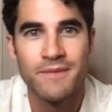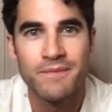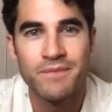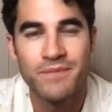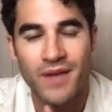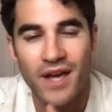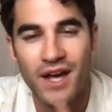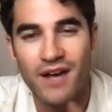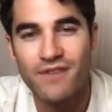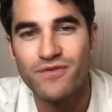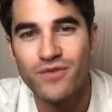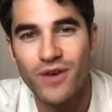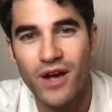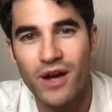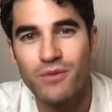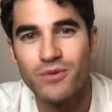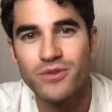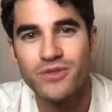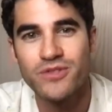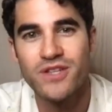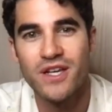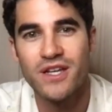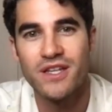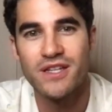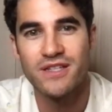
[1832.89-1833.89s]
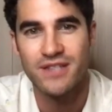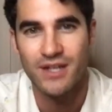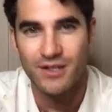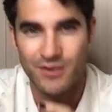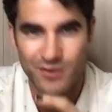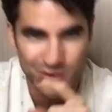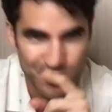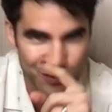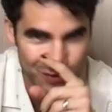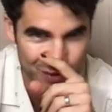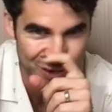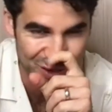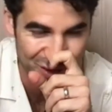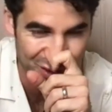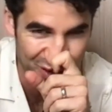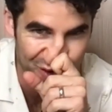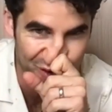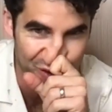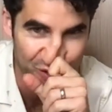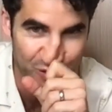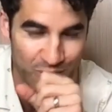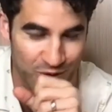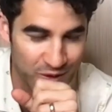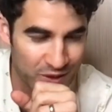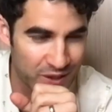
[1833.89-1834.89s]
I will say this. I just read an
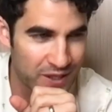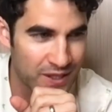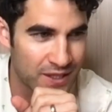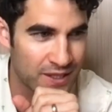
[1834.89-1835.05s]
article